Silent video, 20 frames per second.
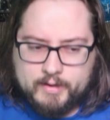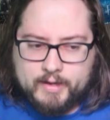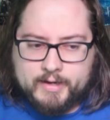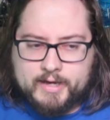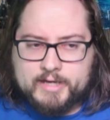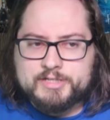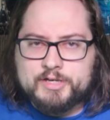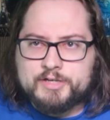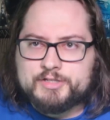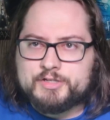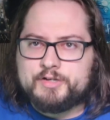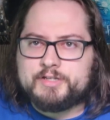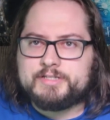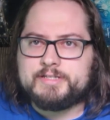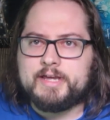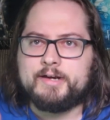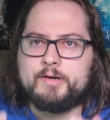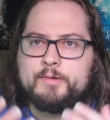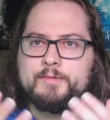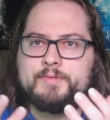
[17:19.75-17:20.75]
I guess also a
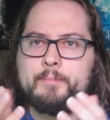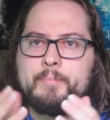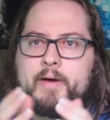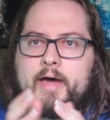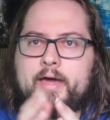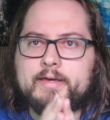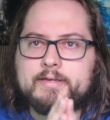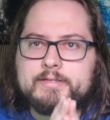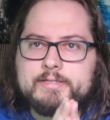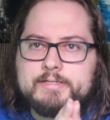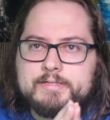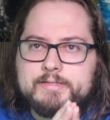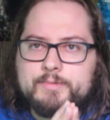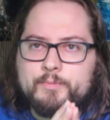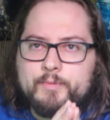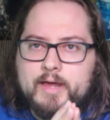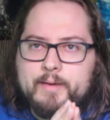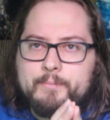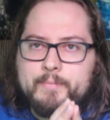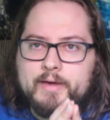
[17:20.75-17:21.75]
side note with the bias,
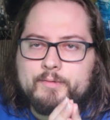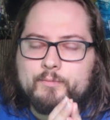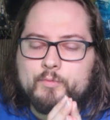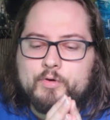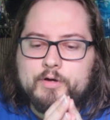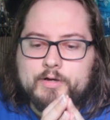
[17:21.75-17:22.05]
what I meant